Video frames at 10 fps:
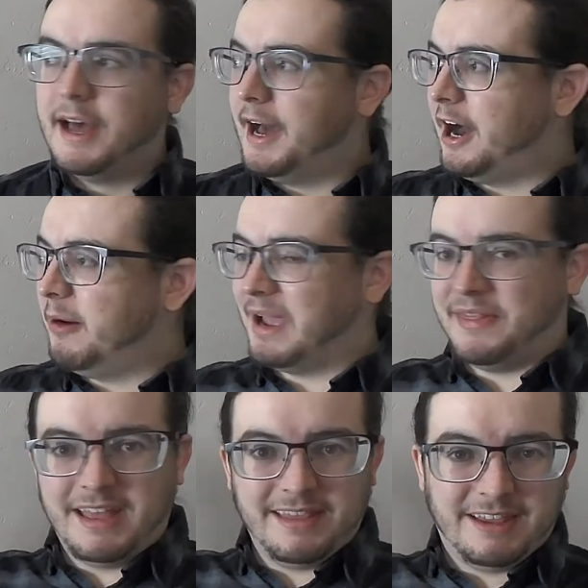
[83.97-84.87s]

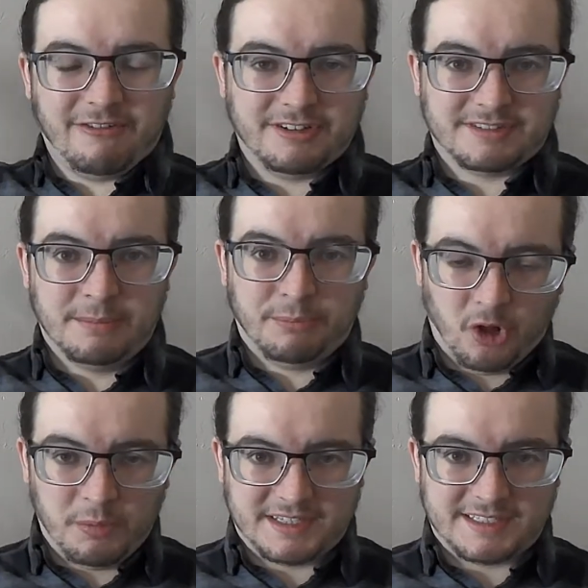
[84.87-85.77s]
And then there is the
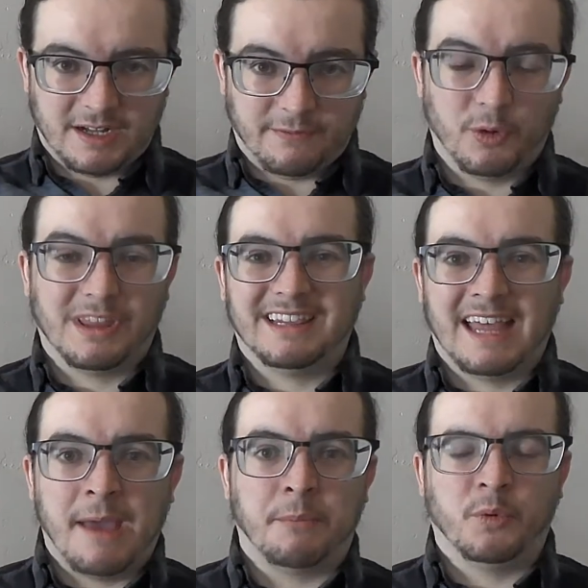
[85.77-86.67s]
bulb itself, or the
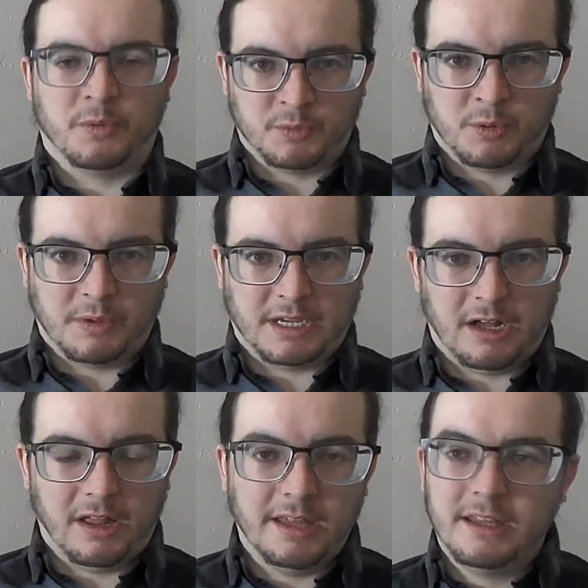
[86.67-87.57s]
lamp is what we
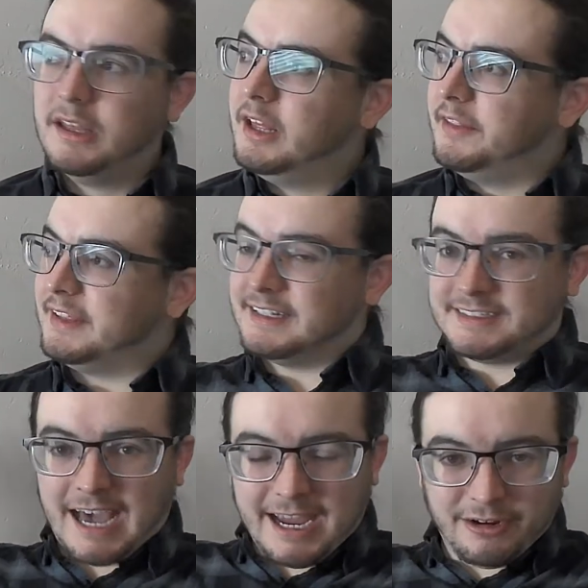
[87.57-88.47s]
call it. The
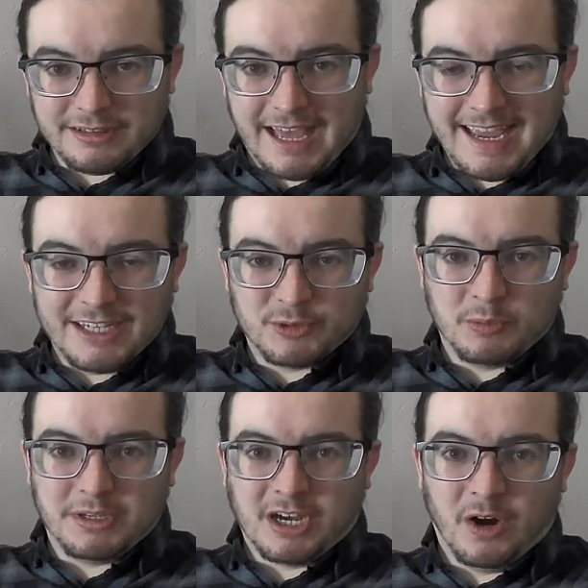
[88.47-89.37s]
entire light is what
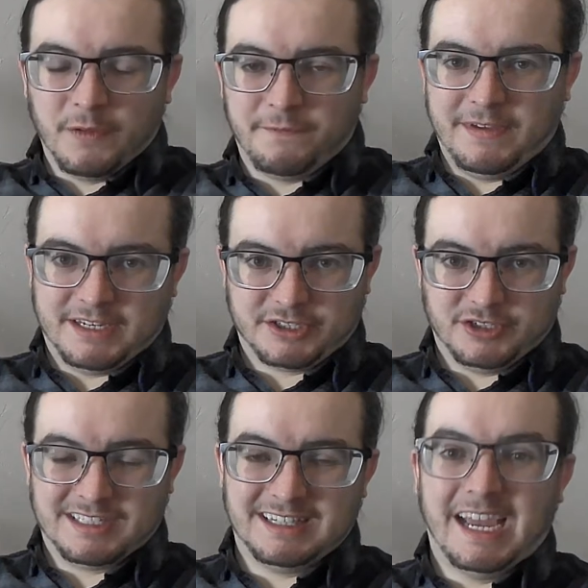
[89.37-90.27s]
we call the fixture.
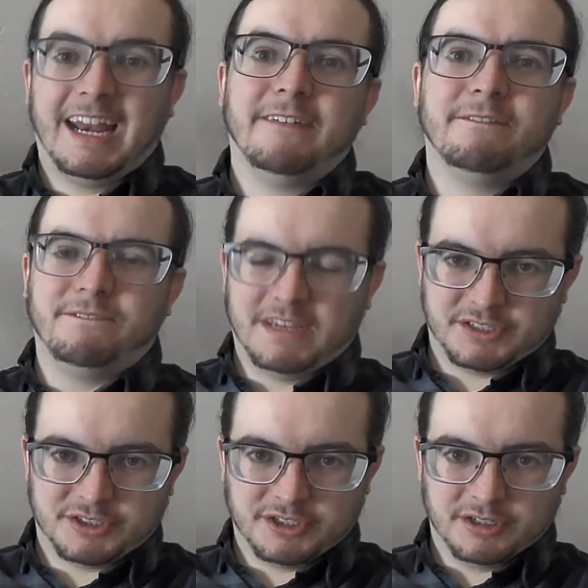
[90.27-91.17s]
It's a lighting
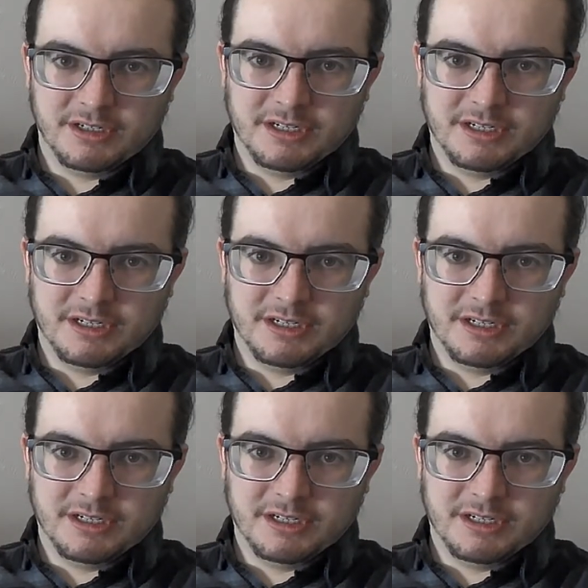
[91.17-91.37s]
fixture.